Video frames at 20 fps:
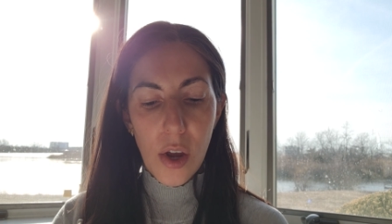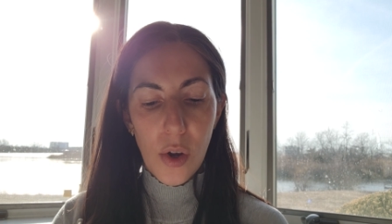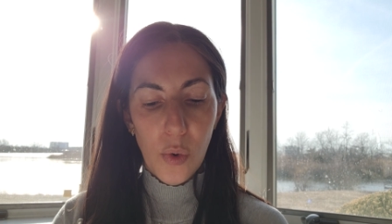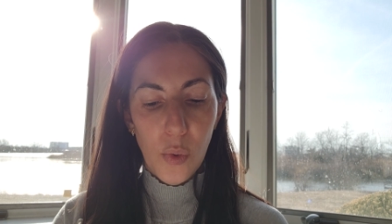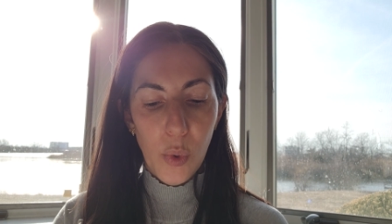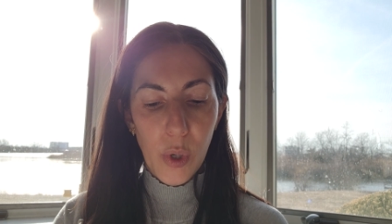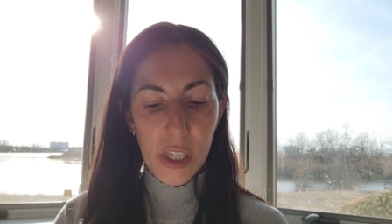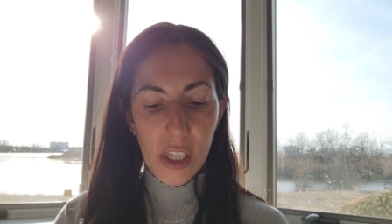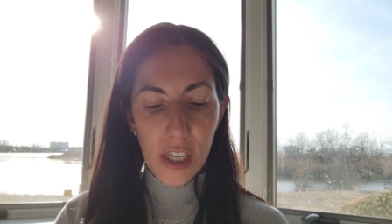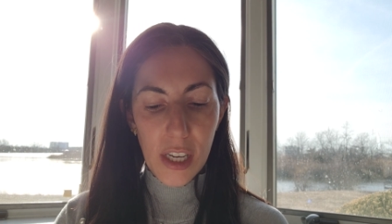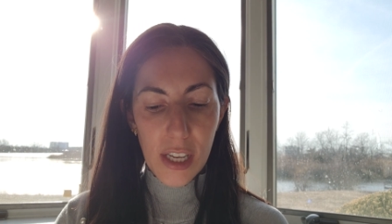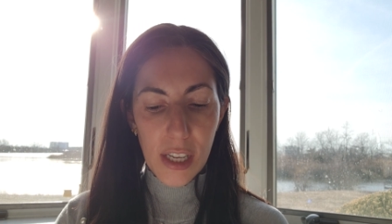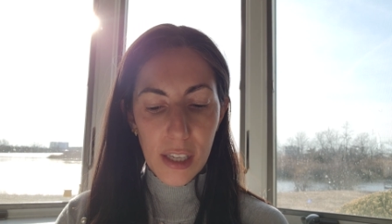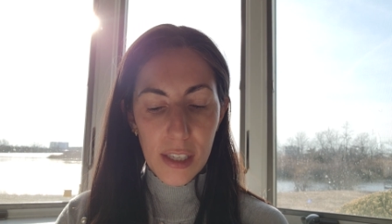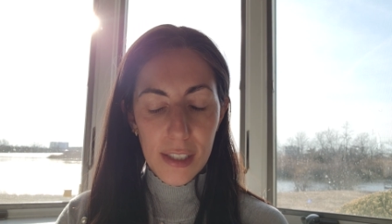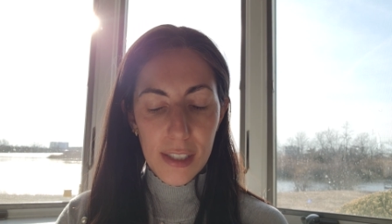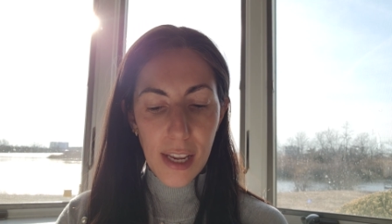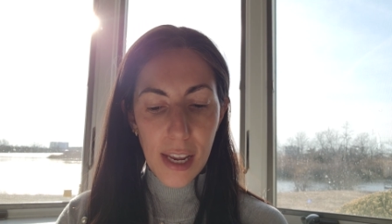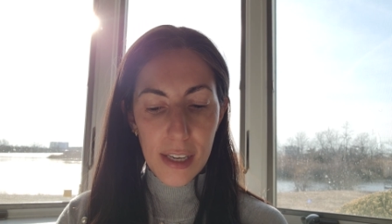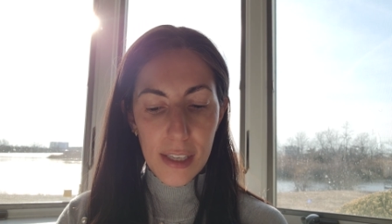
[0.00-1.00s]
which he
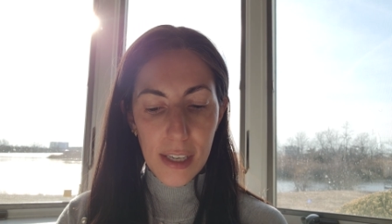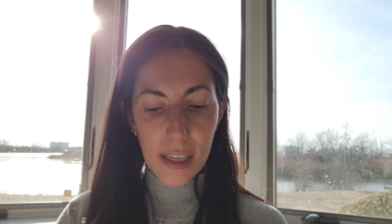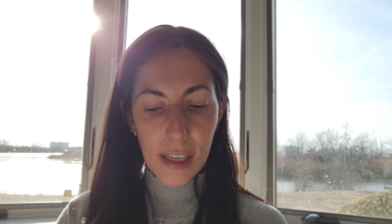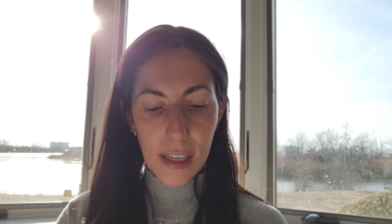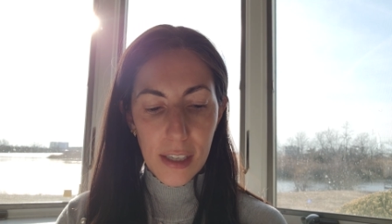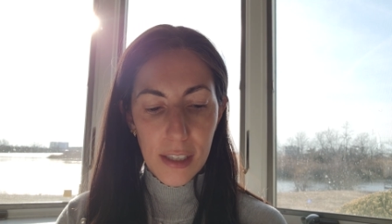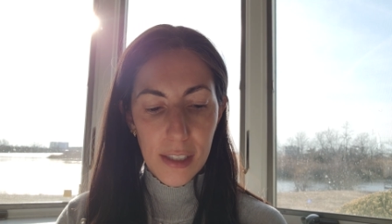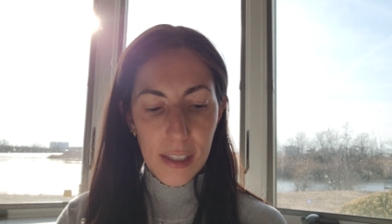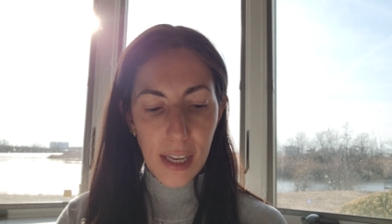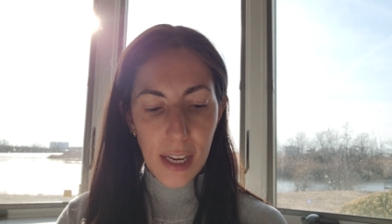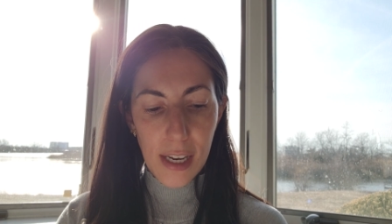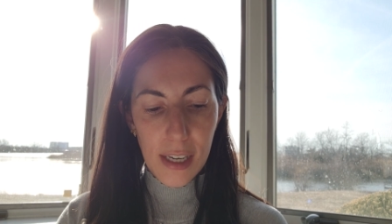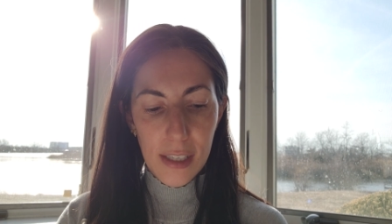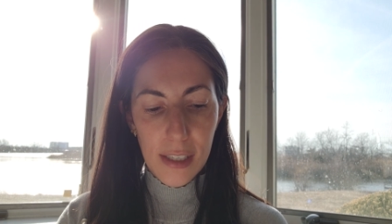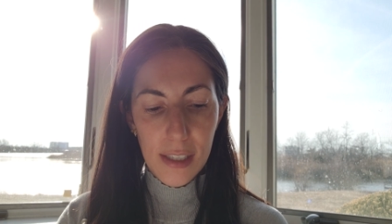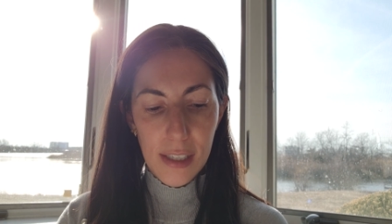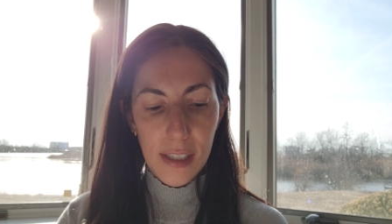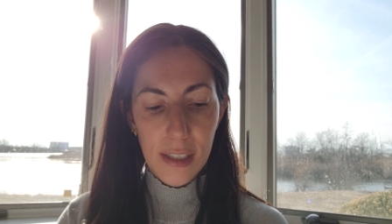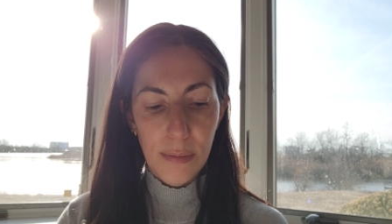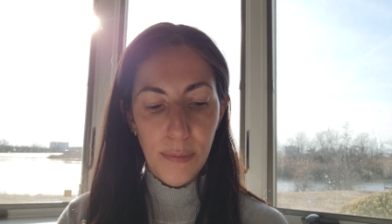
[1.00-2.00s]
contended
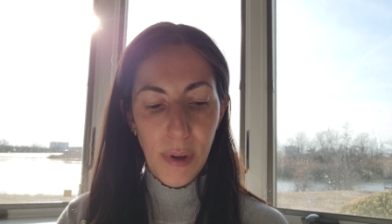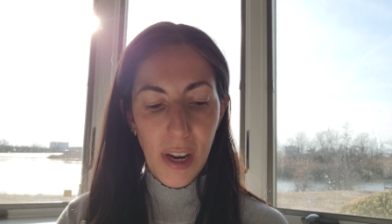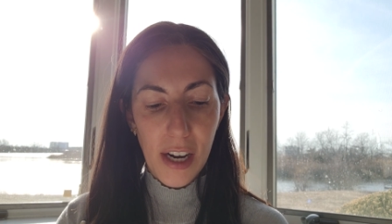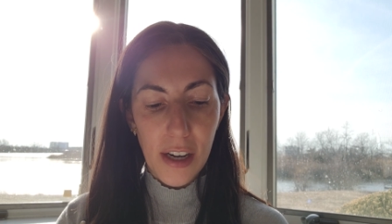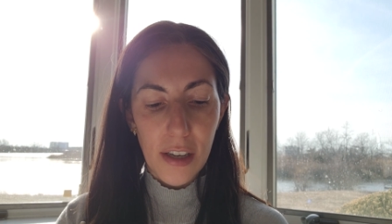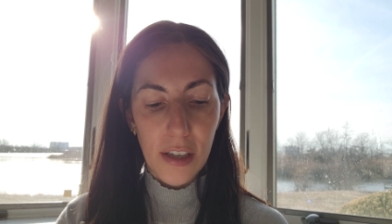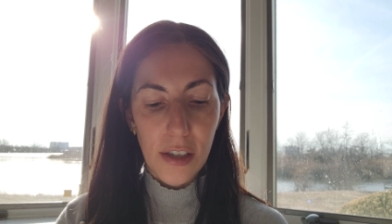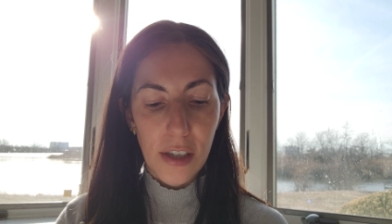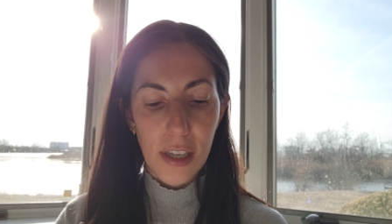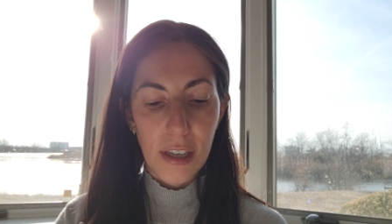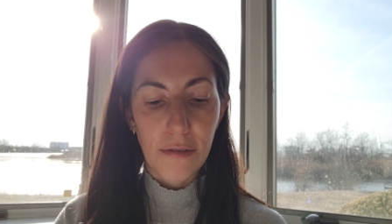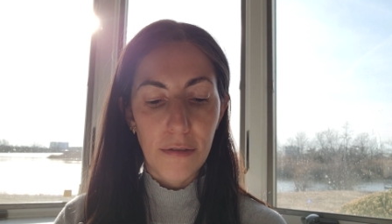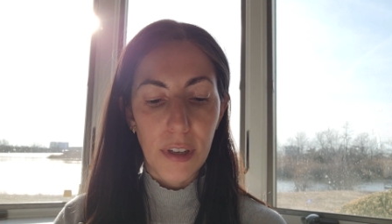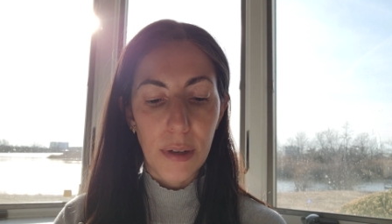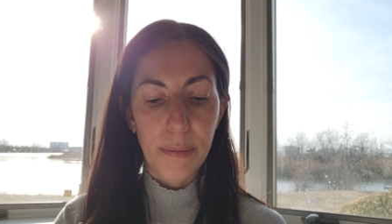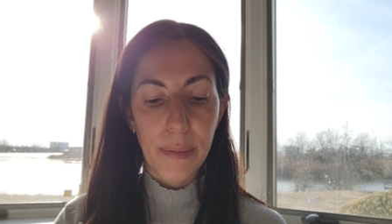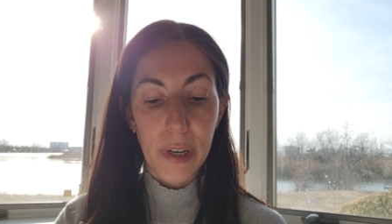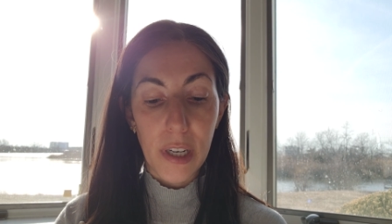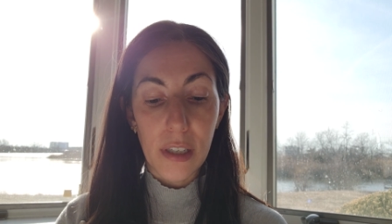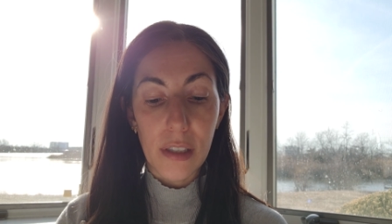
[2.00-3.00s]
contained disparaging
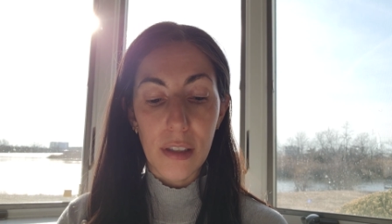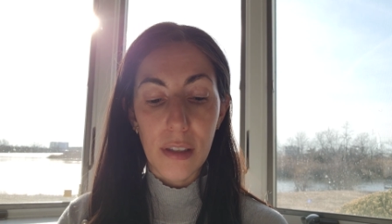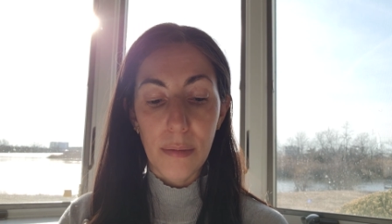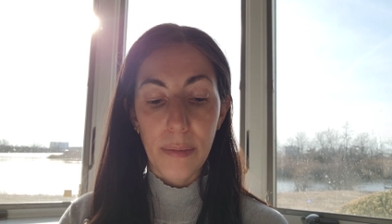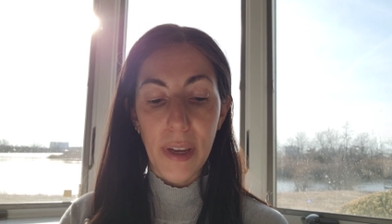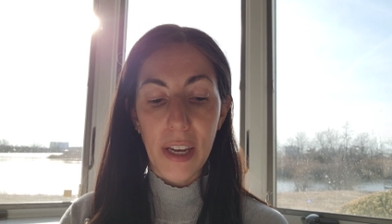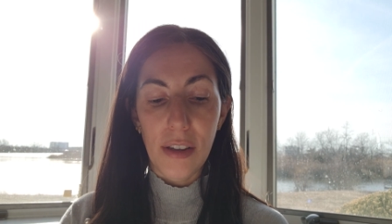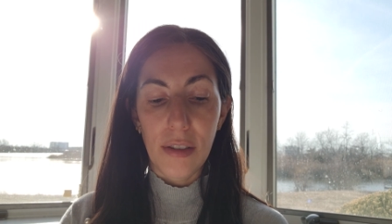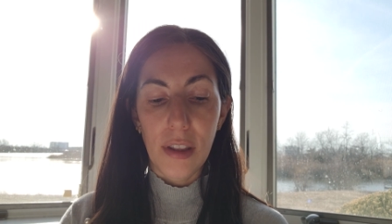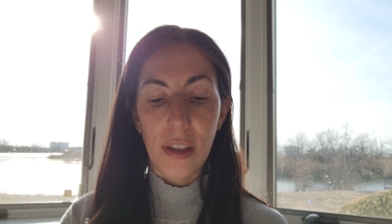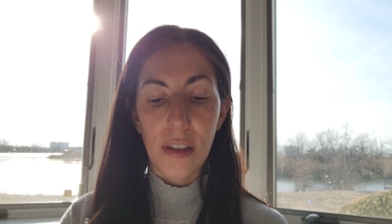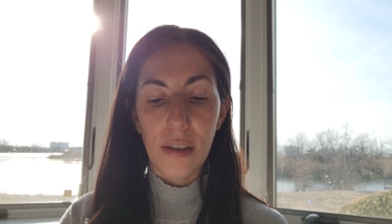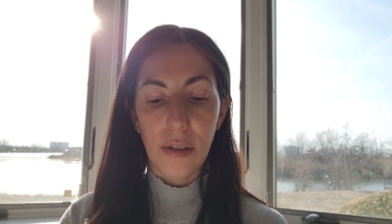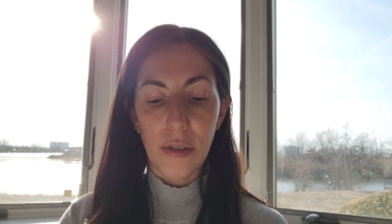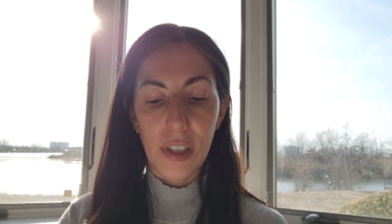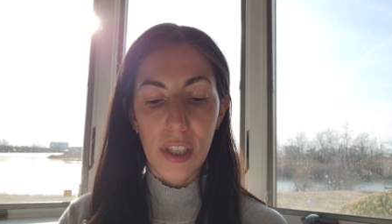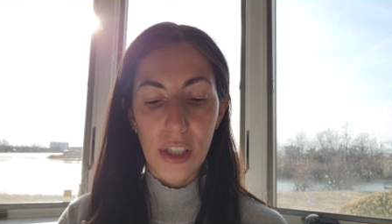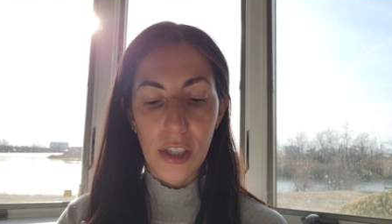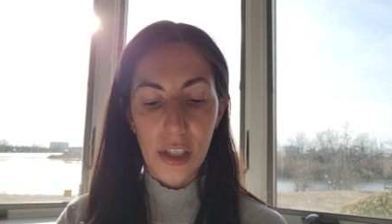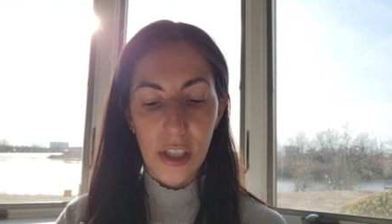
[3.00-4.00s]
remarks about the
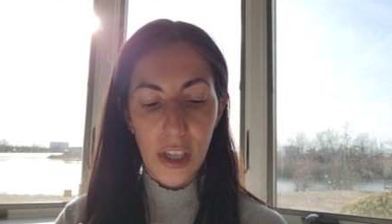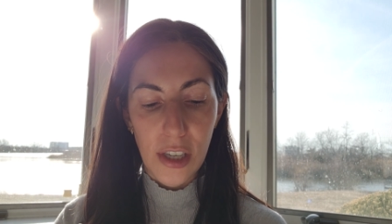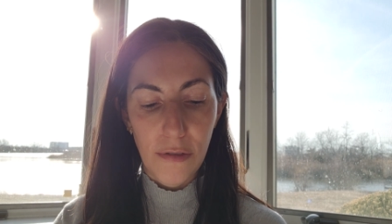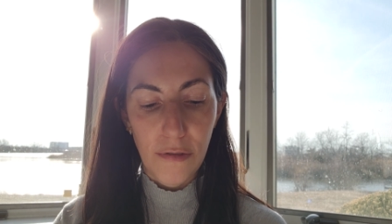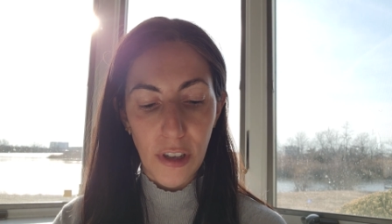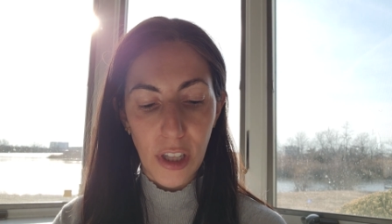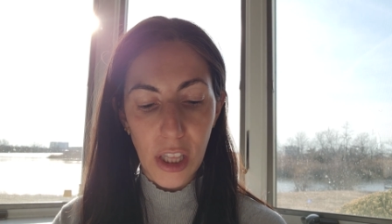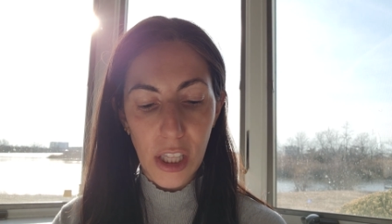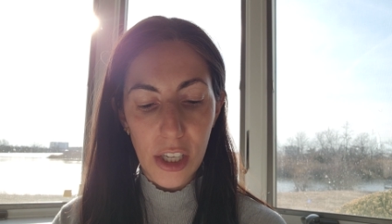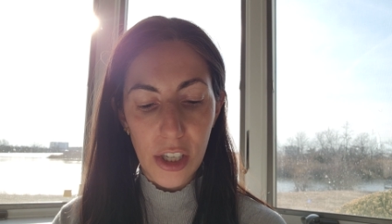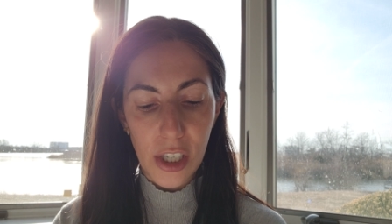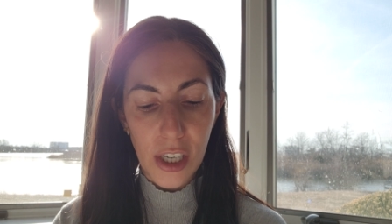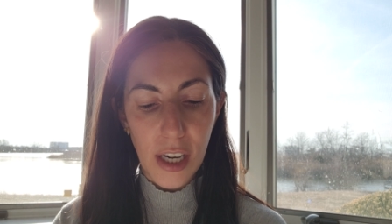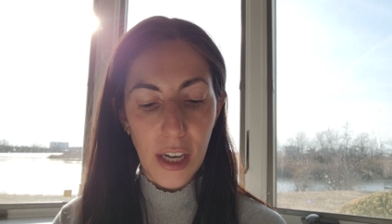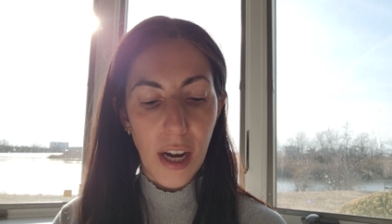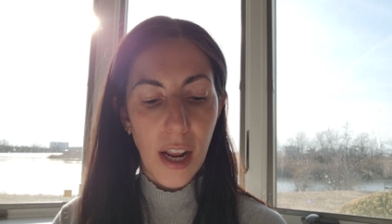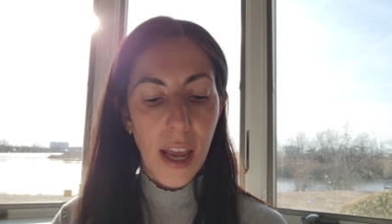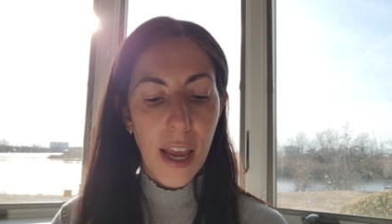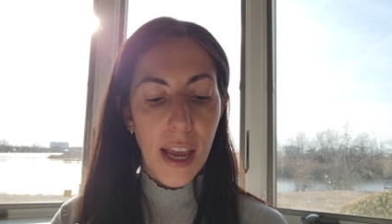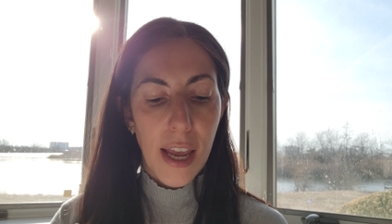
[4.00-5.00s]
Christian religion.